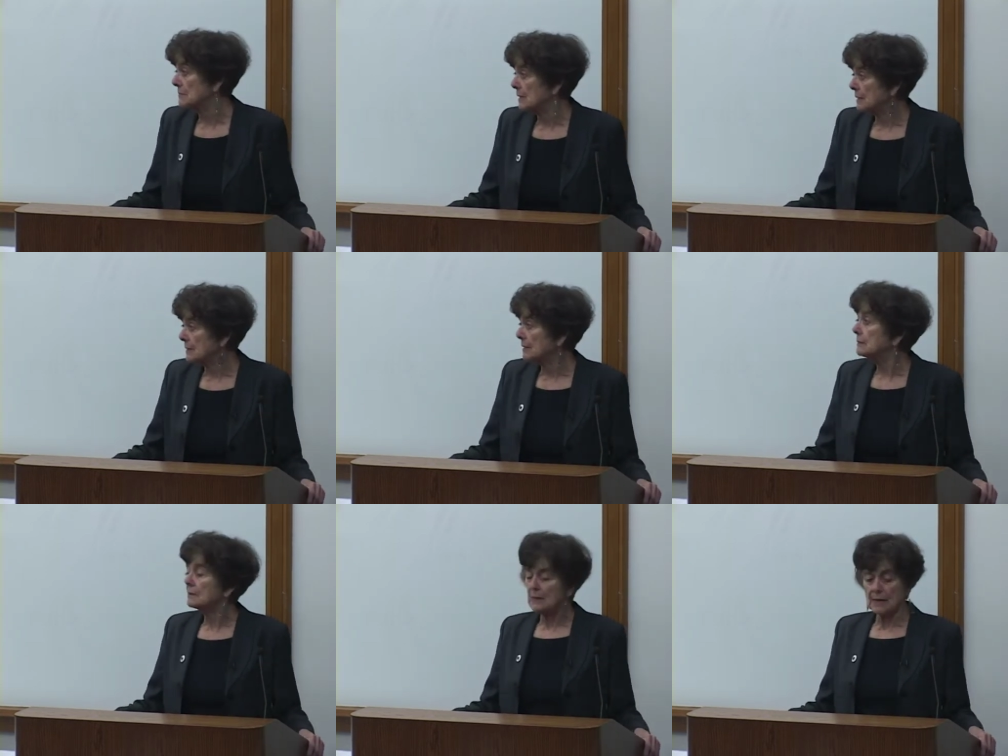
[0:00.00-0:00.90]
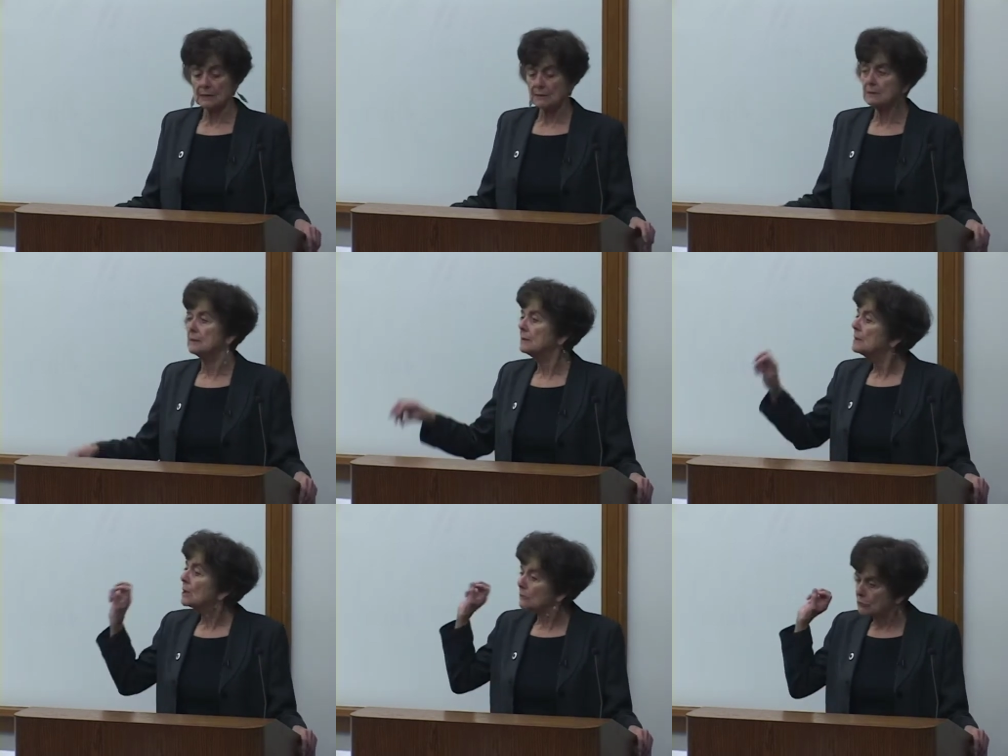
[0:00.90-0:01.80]
I think that the
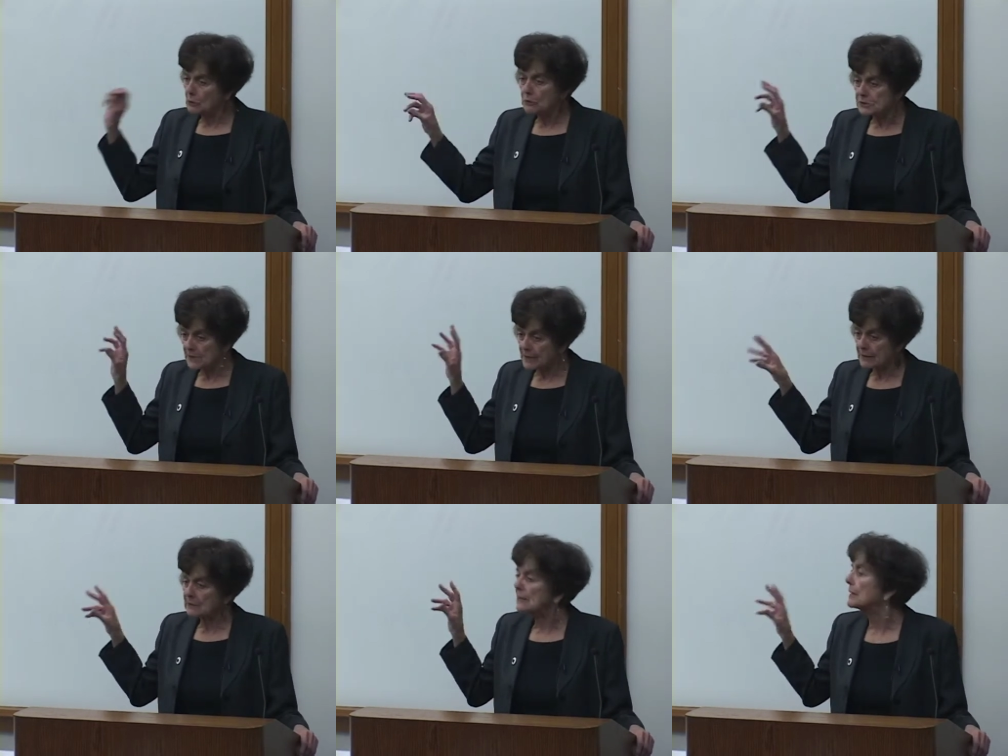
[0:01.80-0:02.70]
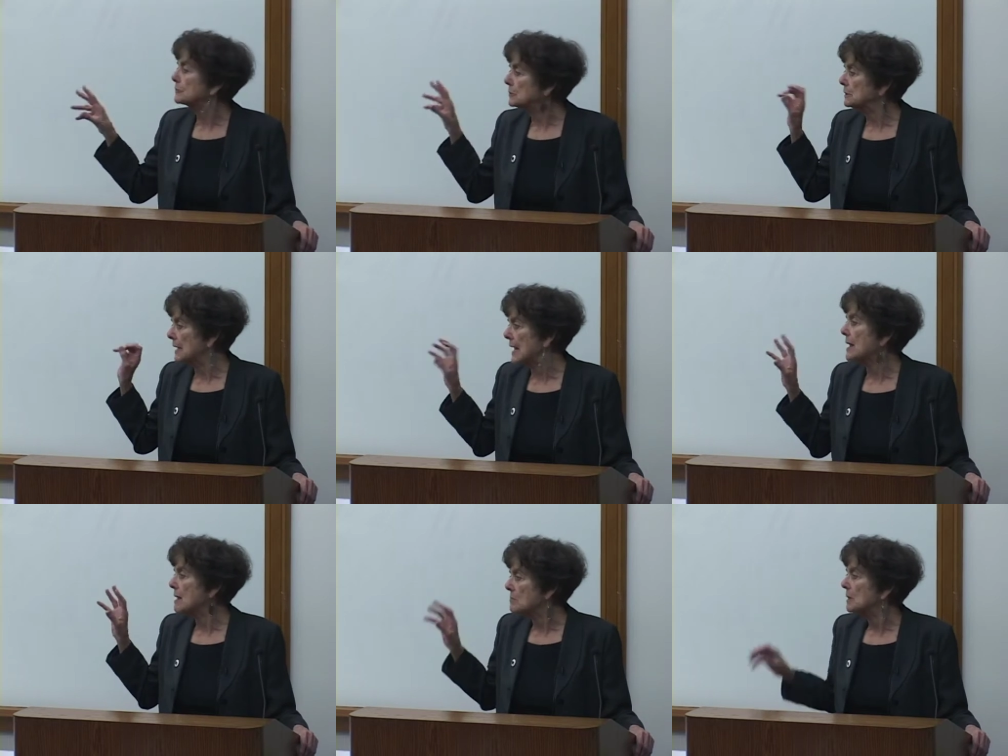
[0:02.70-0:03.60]
rules of our electoral
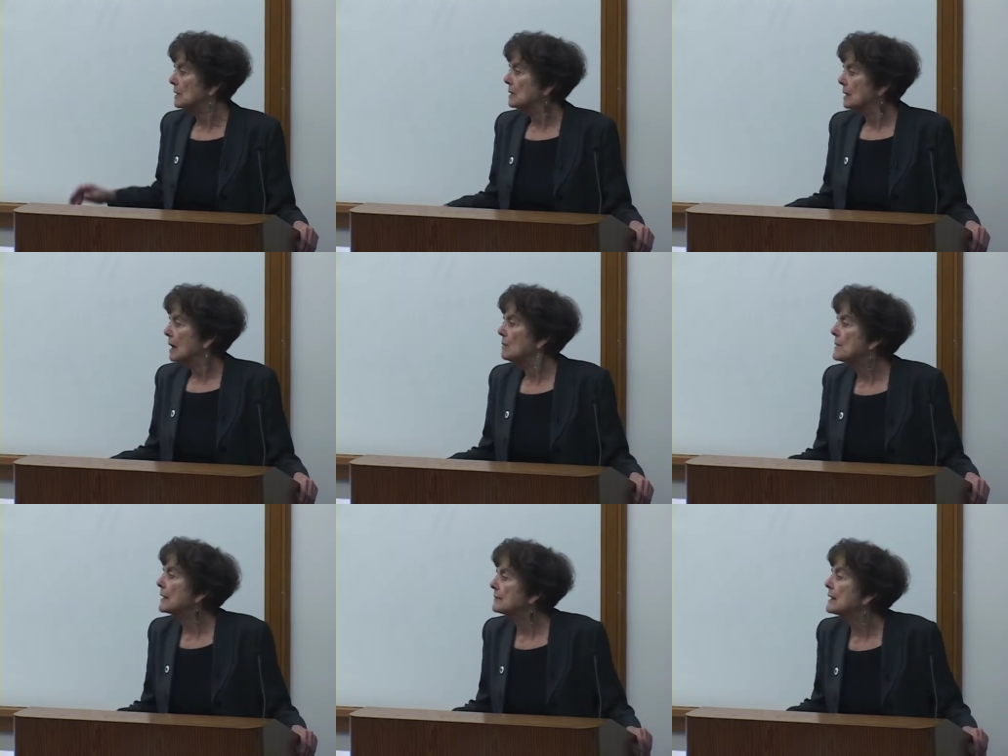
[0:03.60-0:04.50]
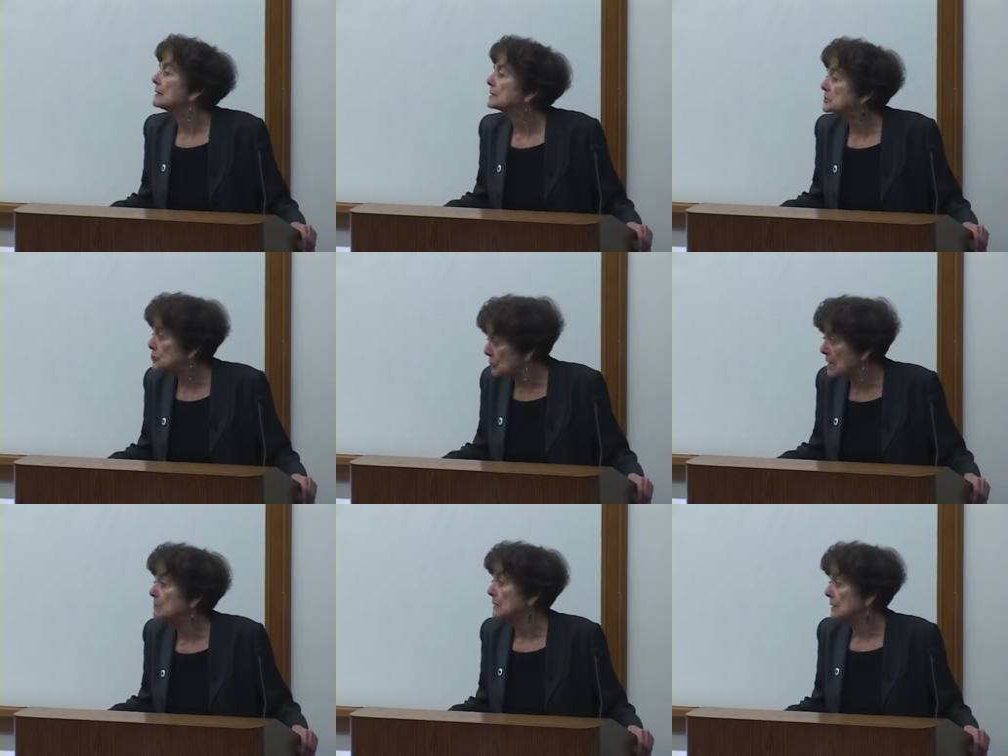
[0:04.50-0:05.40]
game uh, make that
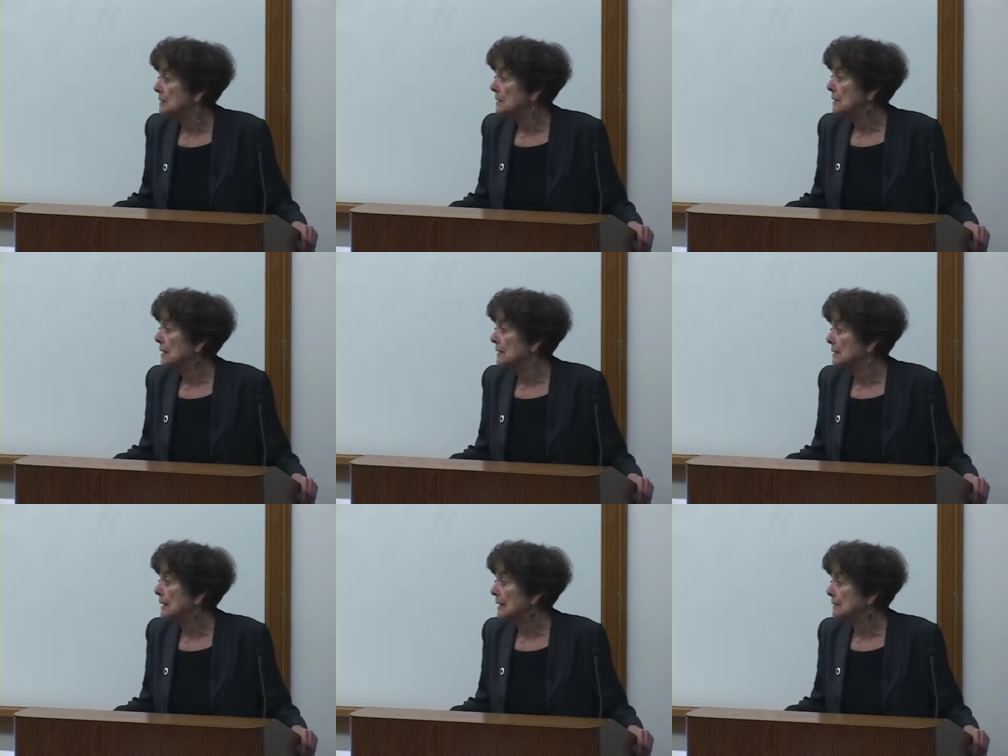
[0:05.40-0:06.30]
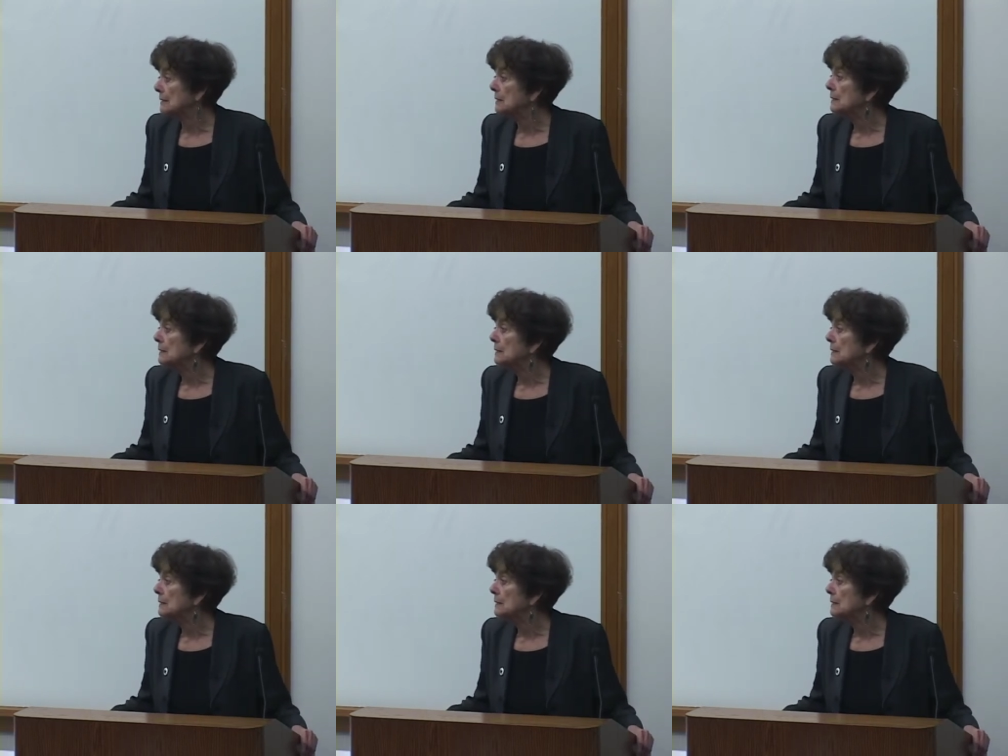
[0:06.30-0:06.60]
extremely unlikely.